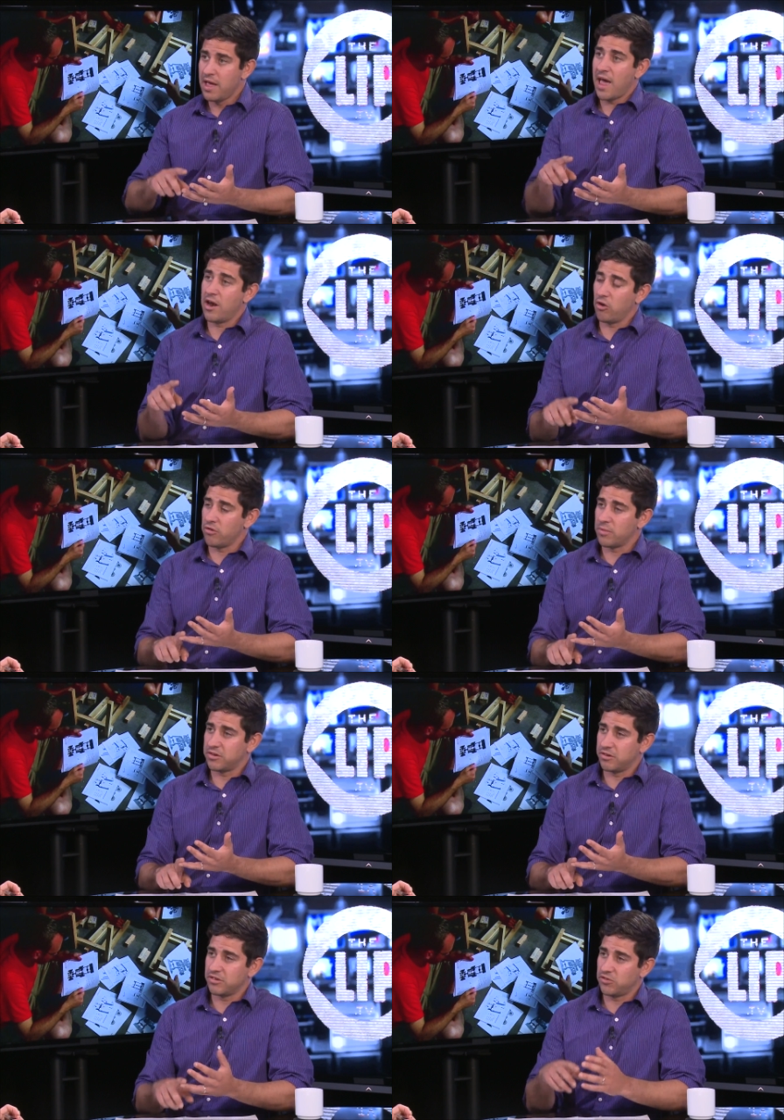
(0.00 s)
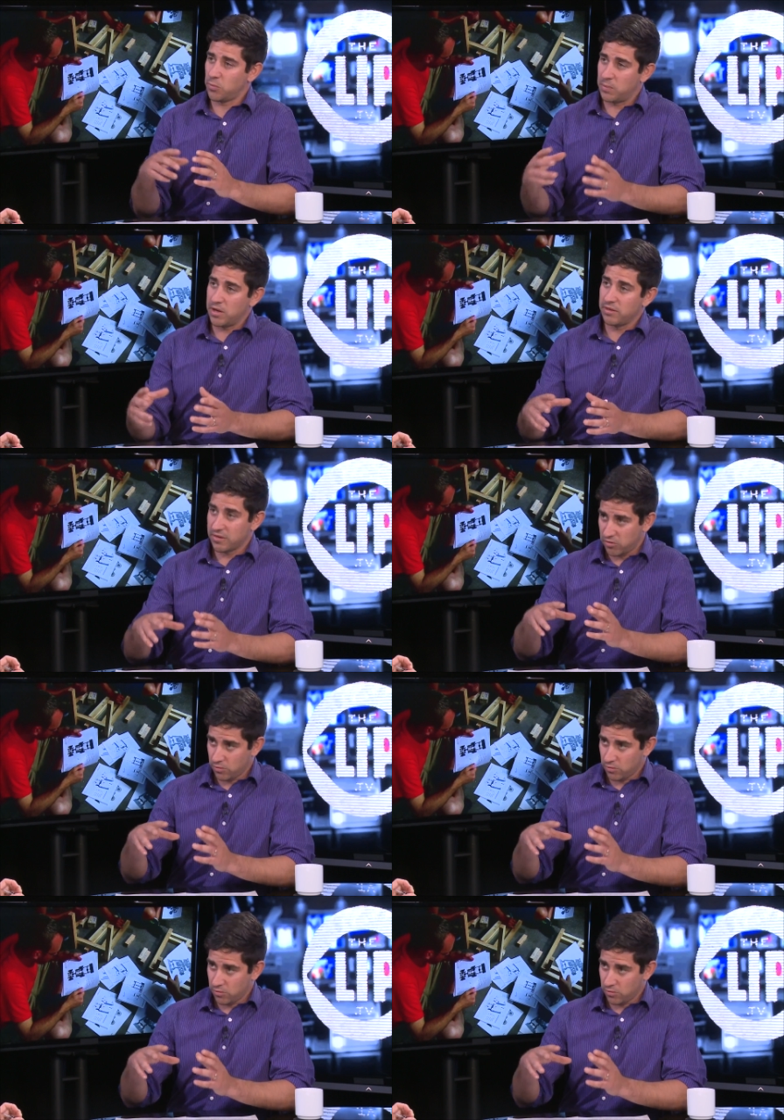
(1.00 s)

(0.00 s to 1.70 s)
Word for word: and other materials to build and